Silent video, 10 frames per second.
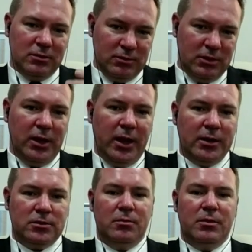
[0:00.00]
and
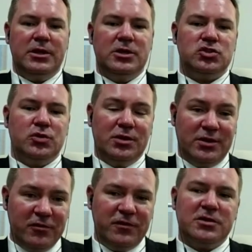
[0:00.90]
making sure that they
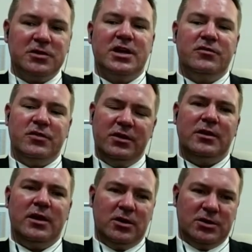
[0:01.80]
feel safe and that they
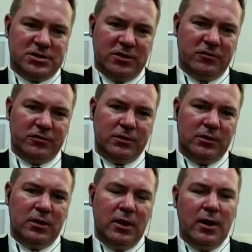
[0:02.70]
are safe.
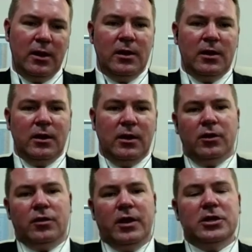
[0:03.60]

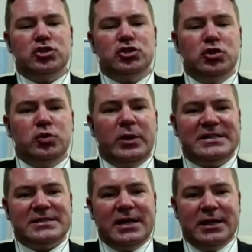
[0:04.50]
Then on June
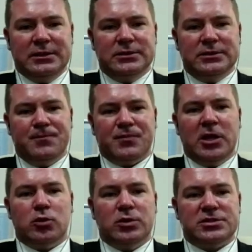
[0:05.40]
22nd, it
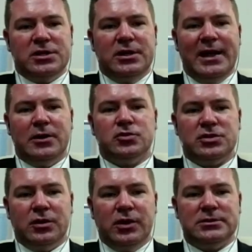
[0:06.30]
was announced
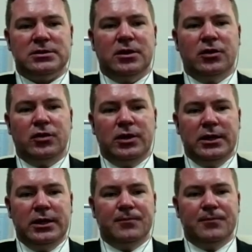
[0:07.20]
that the
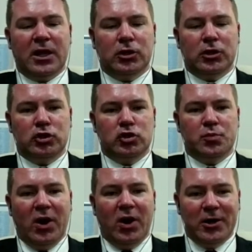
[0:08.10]

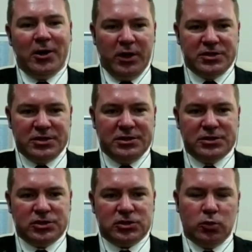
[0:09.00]
Dubai residents
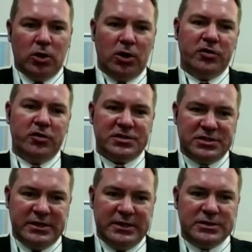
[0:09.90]
who are
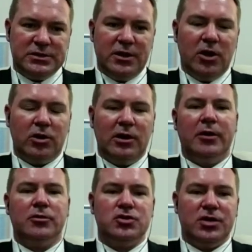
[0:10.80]
overseas, they are allowed to
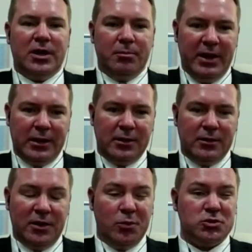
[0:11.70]
come back. There
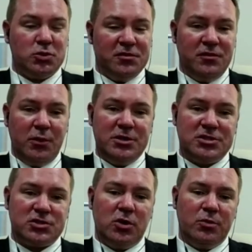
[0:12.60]
was also very strong
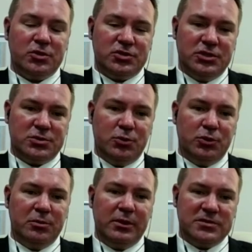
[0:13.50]
procedures put in
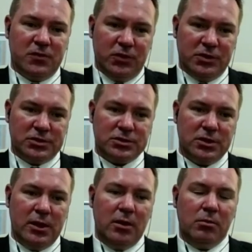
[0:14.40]
place for this,
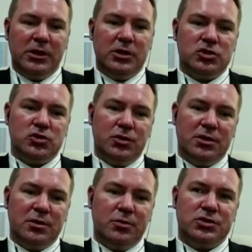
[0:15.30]
making sure that the
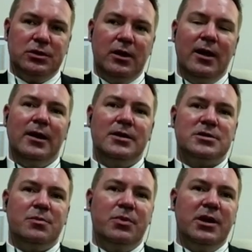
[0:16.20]
person has a
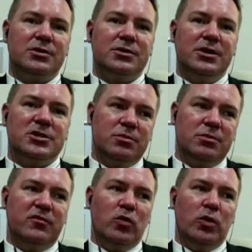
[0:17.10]
PR test
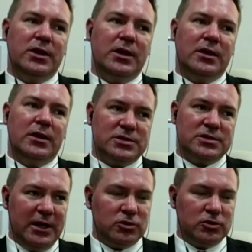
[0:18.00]
before he is allowed
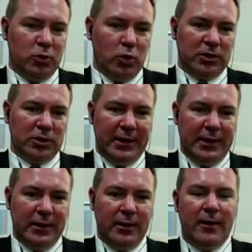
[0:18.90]
to board the plane,
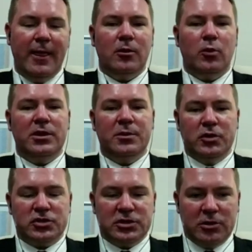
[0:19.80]
when the
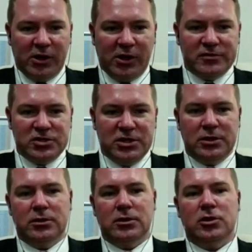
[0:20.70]
person arrives here
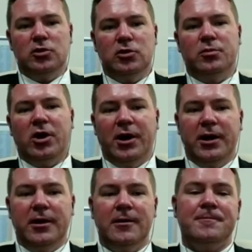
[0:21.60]
in Dubai,
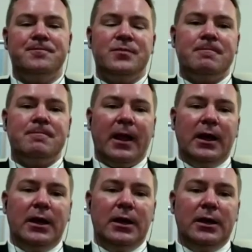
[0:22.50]
that